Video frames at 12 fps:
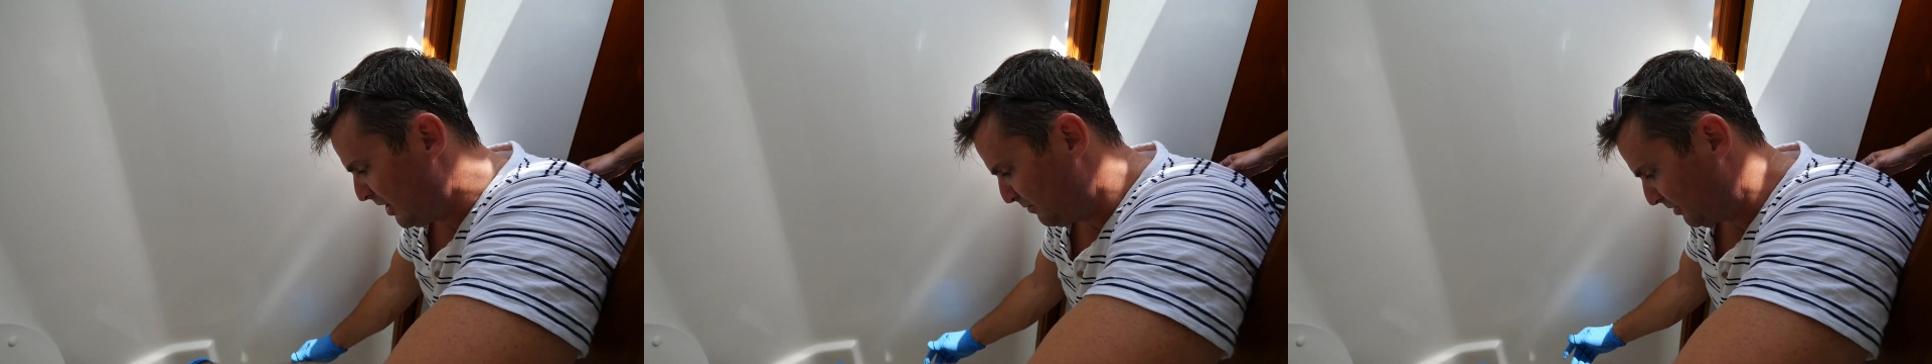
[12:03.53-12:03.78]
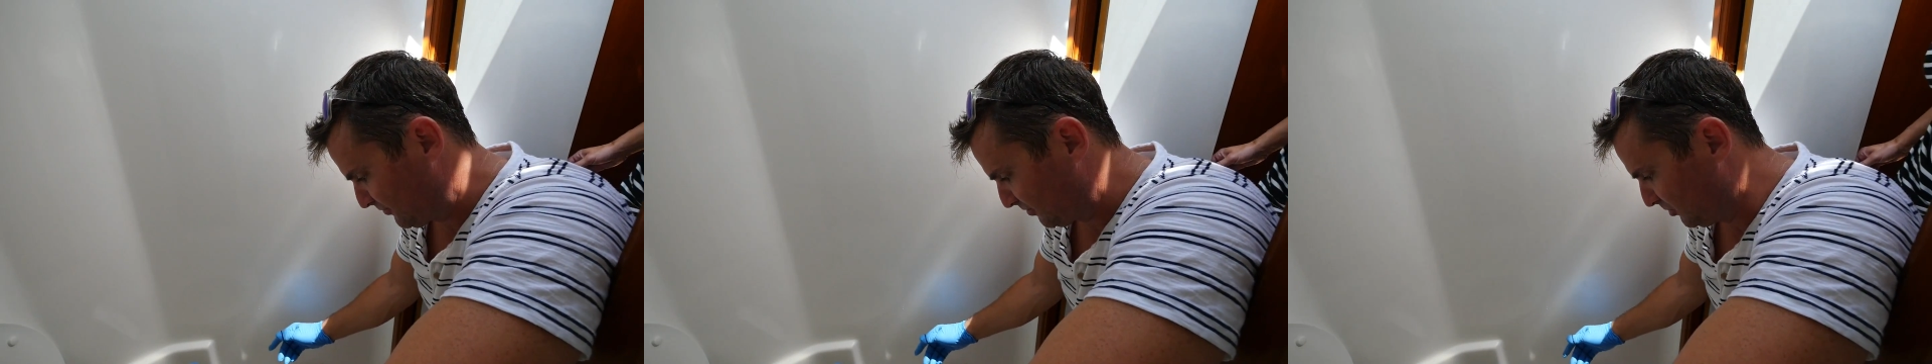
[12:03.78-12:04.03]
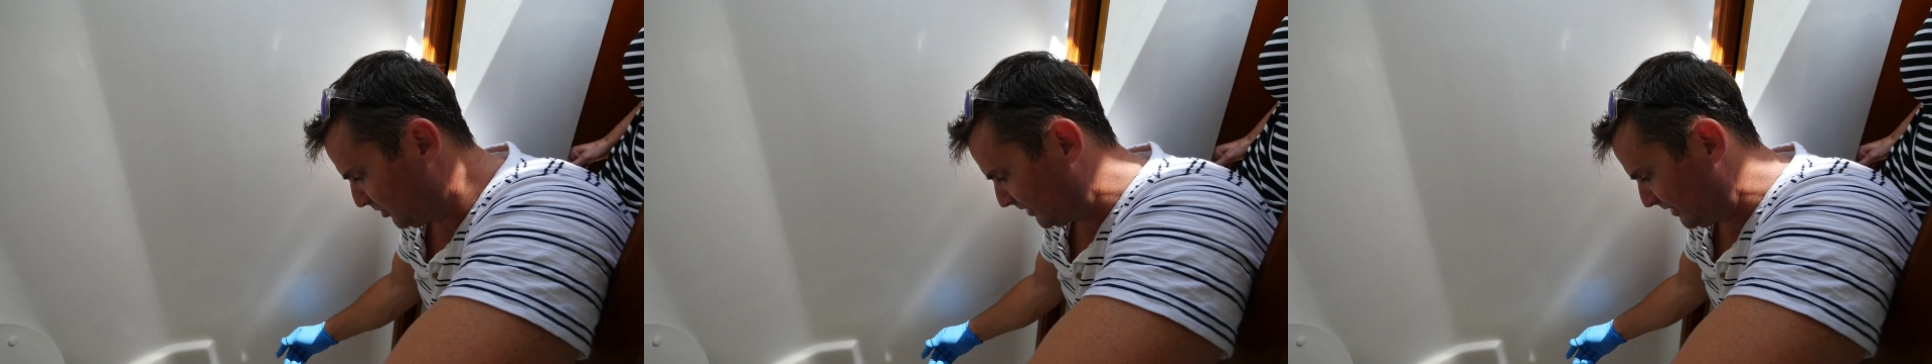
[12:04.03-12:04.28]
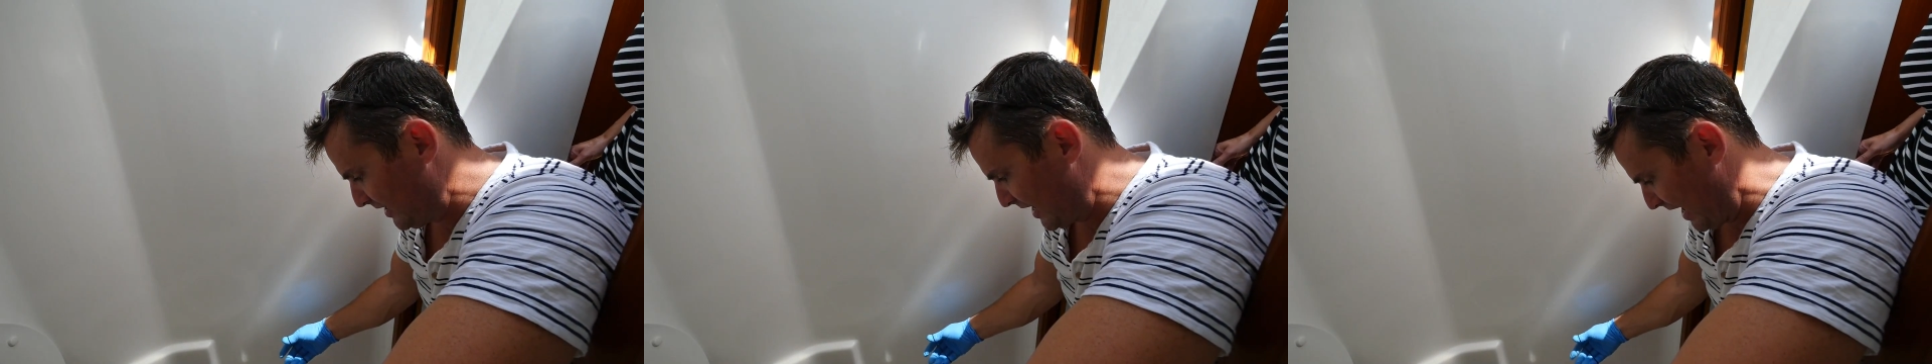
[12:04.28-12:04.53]
But from
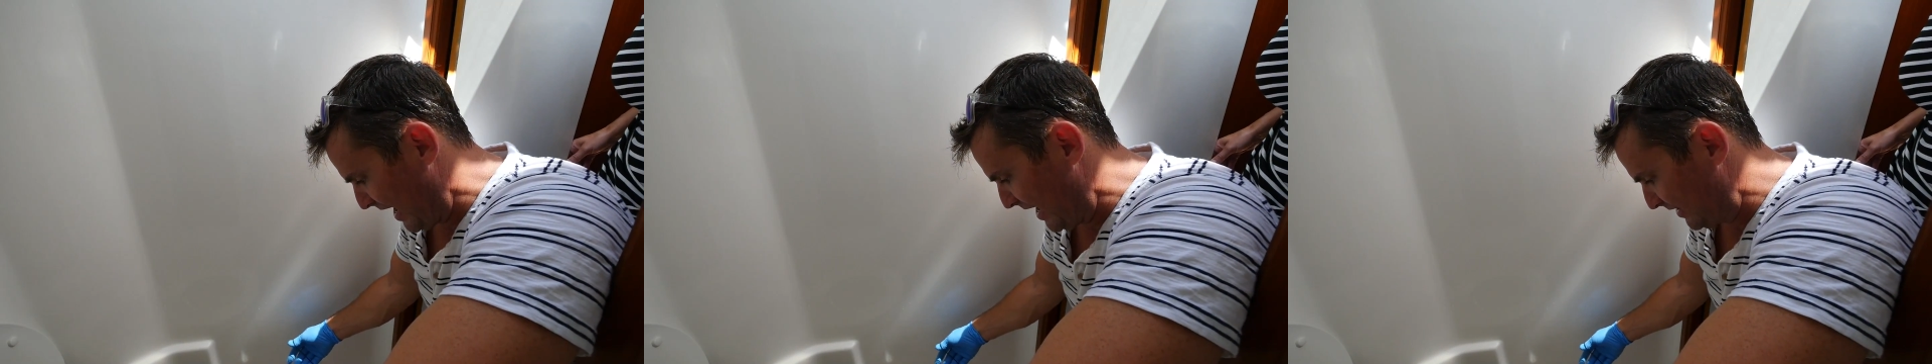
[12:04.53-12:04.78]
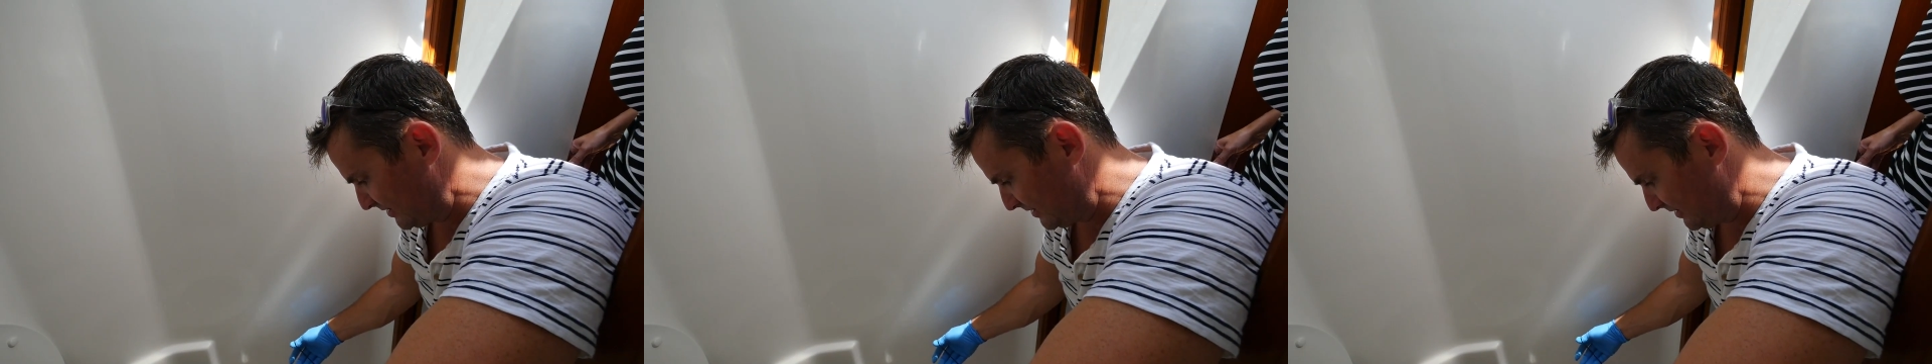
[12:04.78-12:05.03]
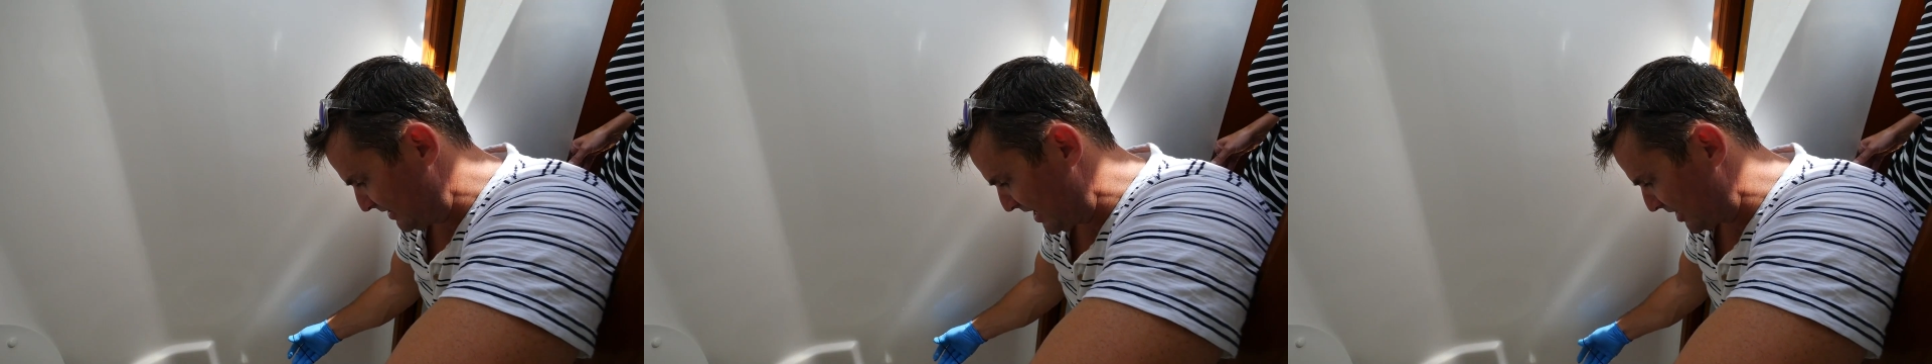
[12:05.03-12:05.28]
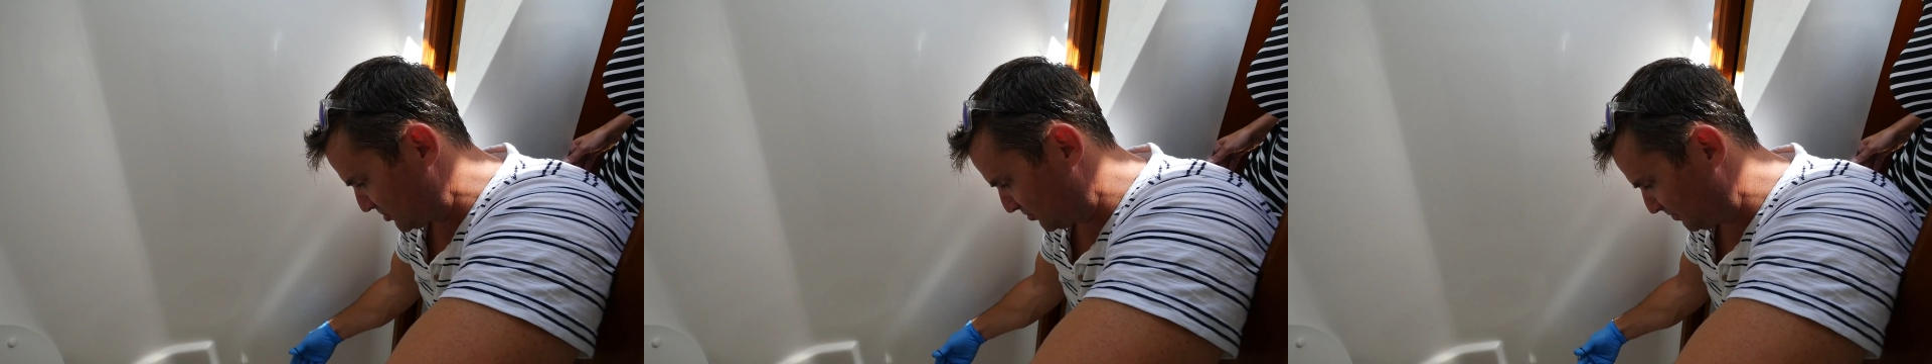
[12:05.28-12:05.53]
looking at the
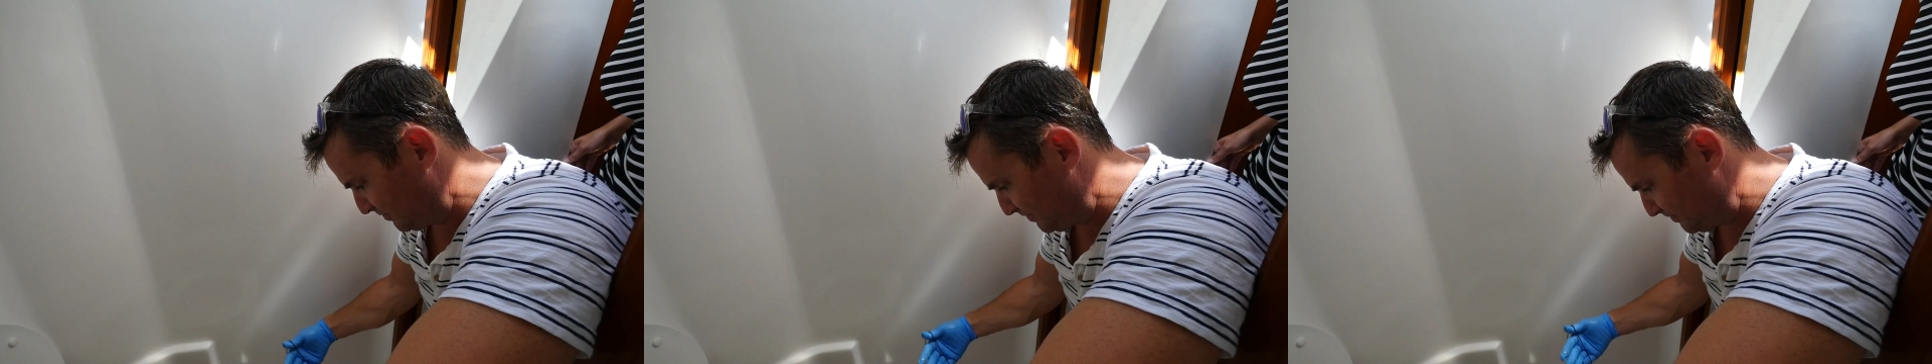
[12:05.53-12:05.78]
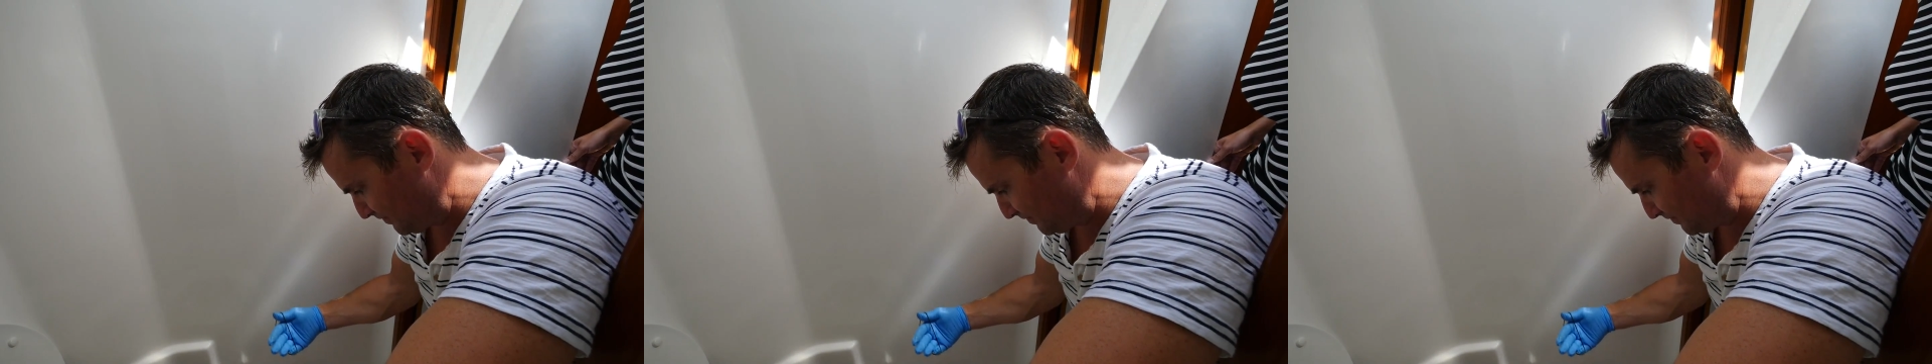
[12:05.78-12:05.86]
actual